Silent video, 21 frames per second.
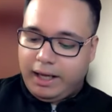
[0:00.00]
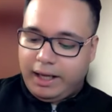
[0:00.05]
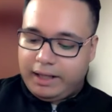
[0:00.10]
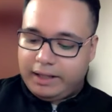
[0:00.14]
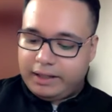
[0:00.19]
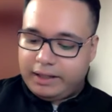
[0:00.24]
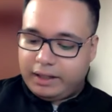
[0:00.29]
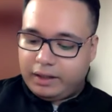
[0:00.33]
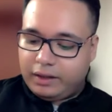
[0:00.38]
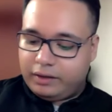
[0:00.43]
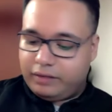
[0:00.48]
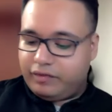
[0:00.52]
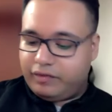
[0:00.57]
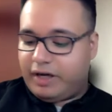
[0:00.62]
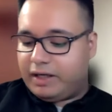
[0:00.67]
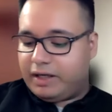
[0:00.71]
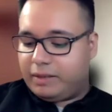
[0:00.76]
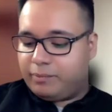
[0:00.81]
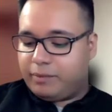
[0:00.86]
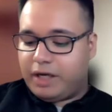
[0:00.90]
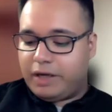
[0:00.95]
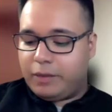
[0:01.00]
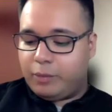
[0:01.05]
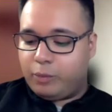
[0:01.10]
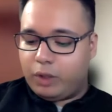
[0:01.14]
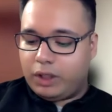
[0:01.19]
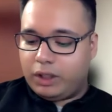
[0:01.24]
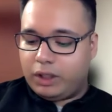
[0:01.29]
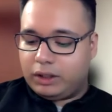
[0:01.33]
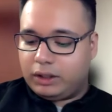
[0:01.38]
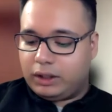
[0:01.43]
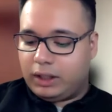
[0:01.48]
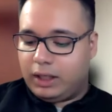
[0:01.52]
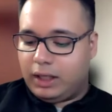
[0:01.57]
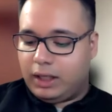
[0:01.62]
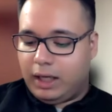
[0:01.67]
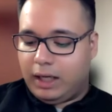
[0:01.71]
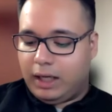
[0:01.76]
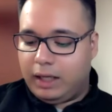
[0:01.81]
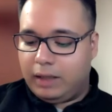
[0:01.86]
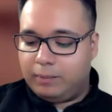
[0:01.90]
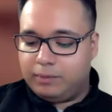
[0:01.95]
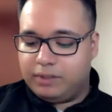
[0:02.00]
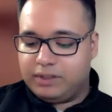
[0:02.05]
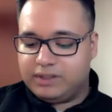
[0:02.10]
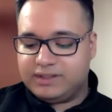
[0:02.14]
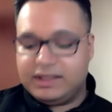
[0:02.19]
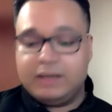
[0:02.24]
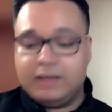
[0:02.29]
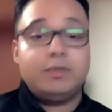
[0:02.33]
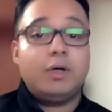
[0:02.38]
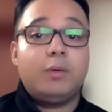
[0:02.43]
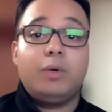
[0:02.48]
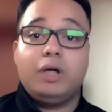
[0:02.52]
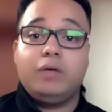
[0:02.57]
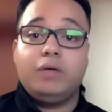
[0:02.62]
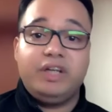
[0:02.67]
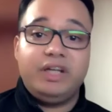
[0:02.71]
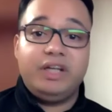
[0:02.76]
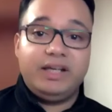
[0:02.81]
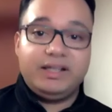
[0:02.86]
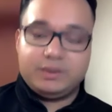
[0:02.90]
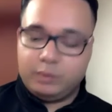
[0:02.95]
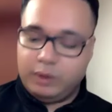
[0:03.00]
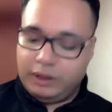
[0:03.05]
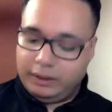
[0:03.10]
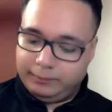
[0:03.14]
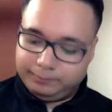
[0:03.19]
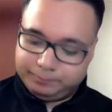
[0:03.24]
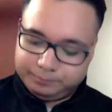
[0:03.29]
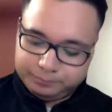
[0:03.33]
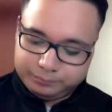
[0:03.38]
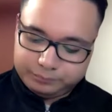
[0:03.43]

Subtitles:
and then divided by 1 plus lambda 1 VDS1.